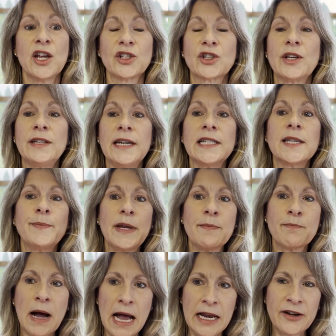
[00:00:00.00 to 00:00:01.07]
So you need to be
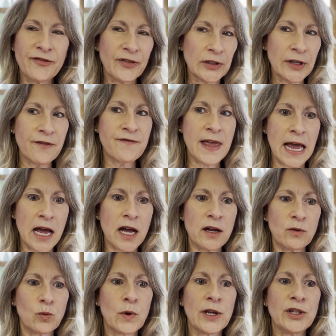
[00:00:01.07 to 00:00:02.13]
mindful of
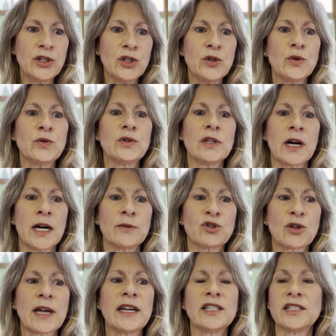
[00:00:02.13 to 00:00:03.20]
that when you
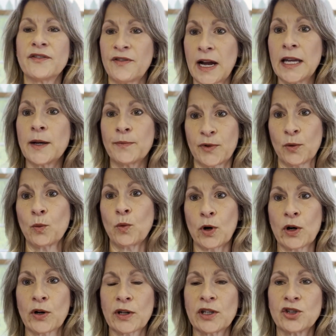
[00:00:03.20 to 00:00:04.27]
try to divide up the
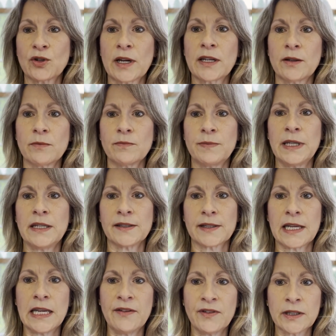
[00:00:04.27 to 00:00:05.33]
work and try to be as
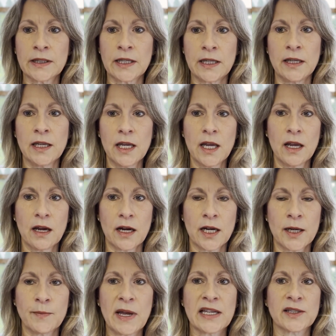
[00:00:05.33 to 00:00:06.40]
evenly
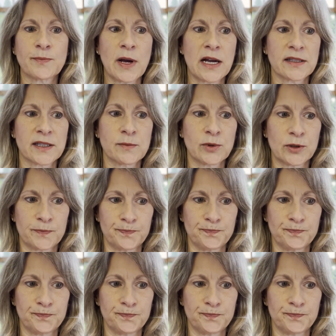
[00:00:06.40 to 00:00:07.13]
as possible.